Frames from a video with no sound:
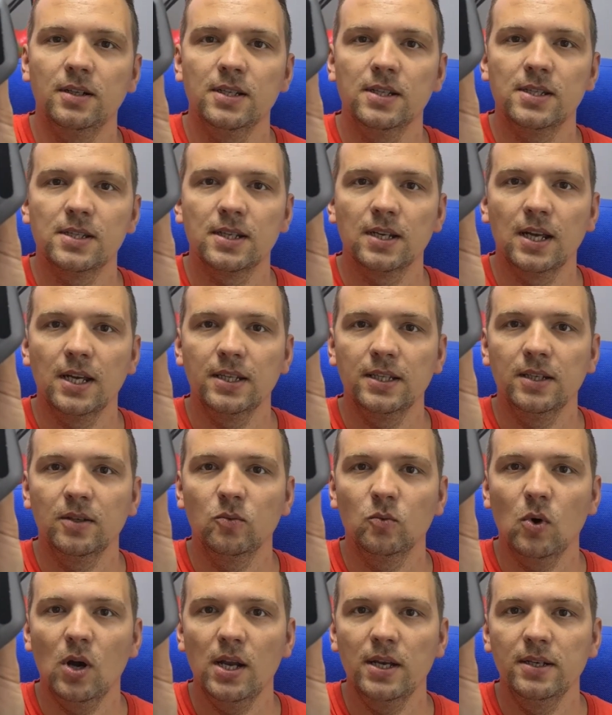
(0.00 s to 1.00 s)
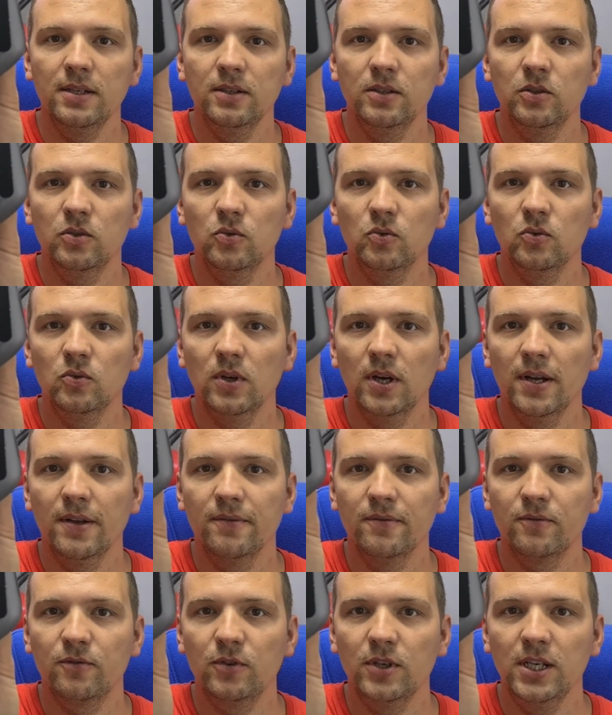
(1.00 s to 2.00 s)
it's lighting 1, 2,
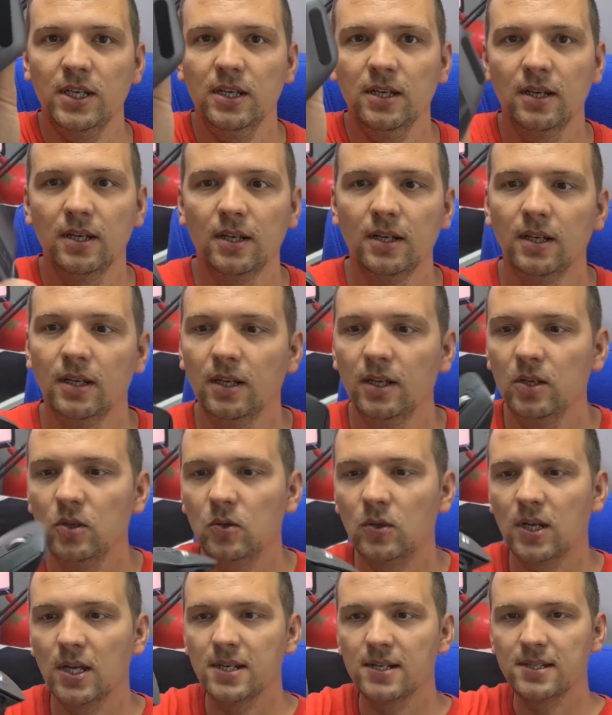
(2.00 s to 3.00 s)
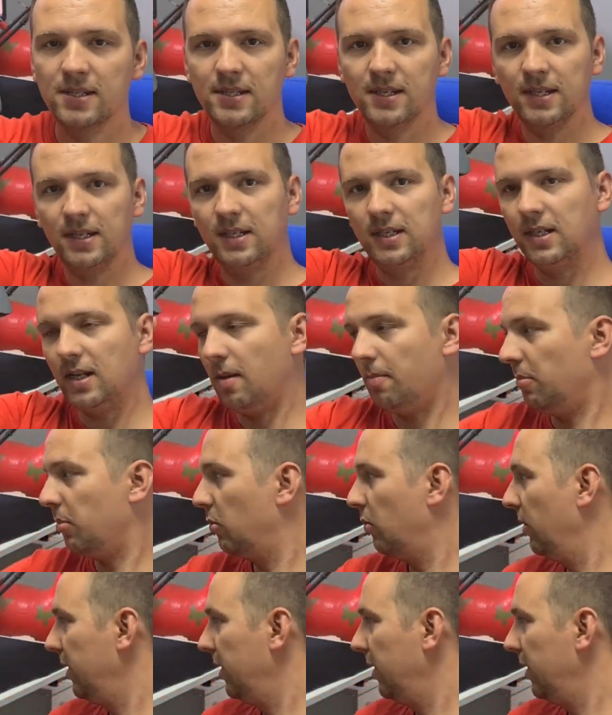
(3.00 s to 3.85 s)
and 3. You can sync it up